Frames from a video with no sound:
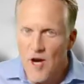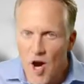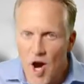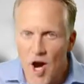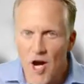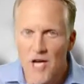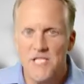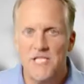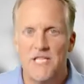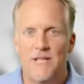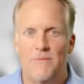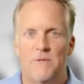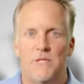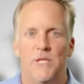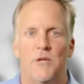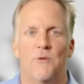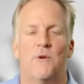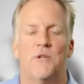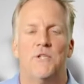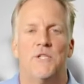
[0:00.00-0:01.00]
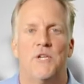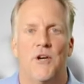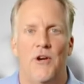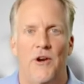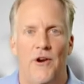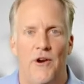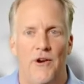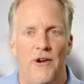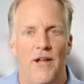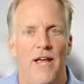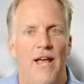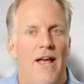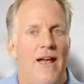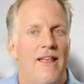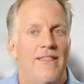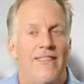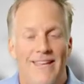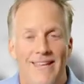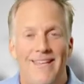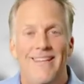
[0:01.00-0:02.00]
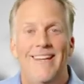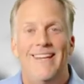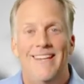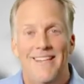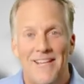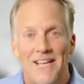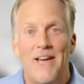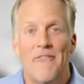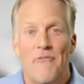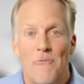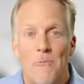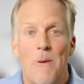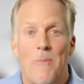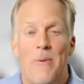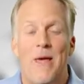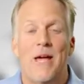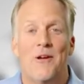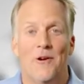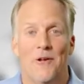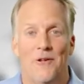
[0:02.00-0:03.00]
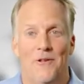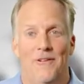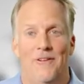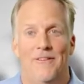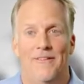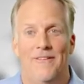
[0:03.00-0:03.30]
cause them to return, then you give them the pickle.